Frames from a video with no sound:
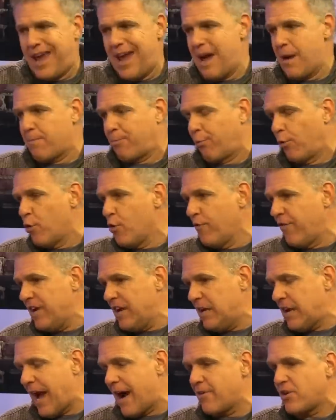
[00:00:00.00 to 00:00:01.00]
can't prove
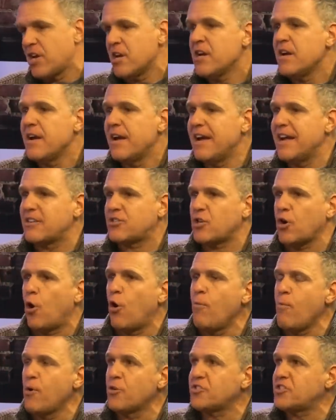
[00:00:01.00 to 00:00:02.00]
it. It's
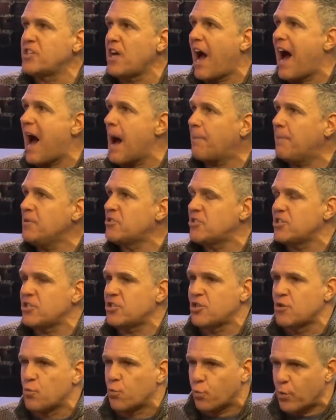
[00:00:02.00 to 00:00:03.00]
almost the
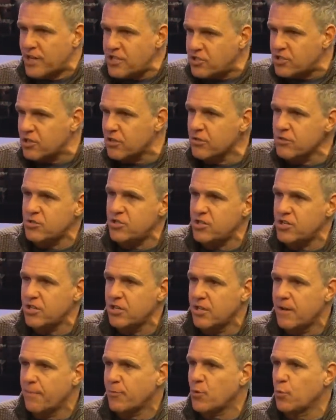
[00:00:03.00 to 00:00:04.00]
opposition research.
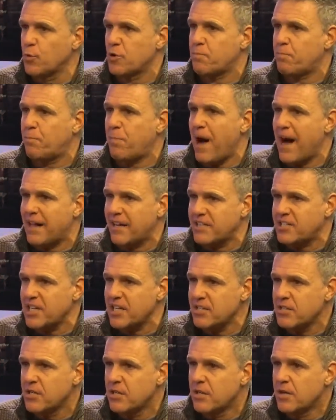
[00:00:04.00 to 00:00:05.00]
Was there a
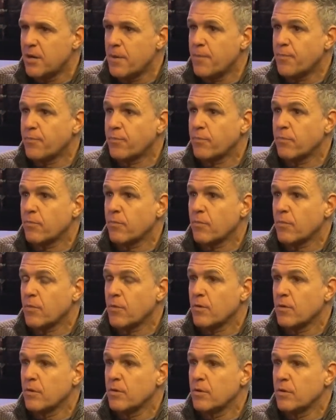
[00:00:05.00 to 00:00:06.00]
legitimate? I mean,
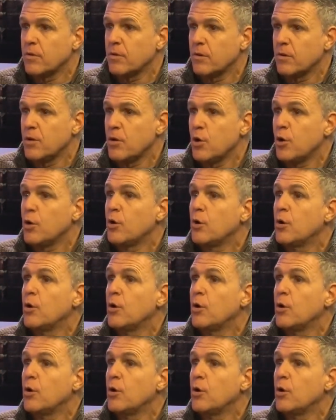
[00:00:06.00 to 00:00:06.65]
was it from a